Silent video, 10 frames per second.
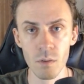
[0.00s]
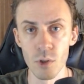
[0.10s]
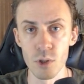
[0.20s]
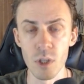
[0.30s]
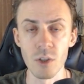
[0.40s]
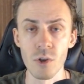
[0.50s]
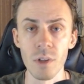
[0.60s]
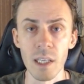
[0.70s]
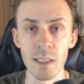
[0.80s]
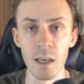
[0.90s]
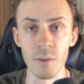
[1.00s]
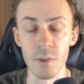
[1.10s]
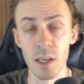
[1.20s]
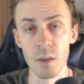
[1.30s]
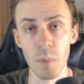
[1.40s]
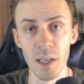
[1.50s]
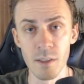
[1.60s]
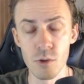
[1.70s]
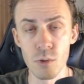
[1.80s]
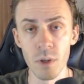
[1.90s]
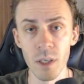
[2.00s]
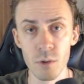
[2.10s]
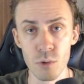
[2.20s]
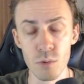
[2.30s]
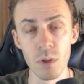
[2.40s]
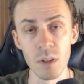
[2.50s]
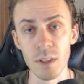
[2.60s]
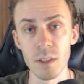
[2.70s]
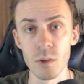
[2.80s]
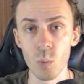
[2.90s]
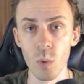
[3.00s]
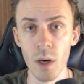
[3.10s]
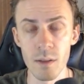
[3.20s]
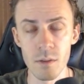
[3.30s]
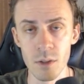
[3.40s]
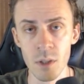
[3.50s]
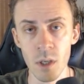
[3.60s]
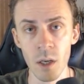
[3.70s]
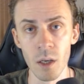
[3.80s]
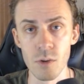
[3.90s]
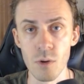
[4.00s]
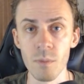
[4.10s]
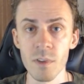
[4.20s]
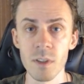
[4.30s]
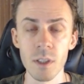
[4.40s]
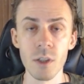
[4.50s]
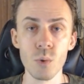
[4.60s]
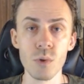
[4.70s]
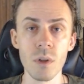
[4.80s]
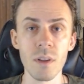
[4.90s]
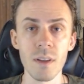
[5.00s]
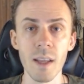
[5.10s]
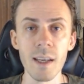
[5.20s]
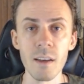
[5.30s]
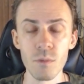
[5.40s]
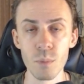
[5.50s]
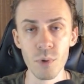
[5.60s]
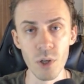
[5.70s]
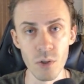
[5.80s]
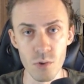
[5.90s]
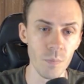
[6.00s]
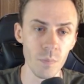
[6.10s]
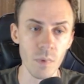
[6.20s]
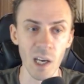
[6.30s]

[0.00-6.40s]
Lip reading: First action that I find mandatory to do at least once is obviously using the native bridge.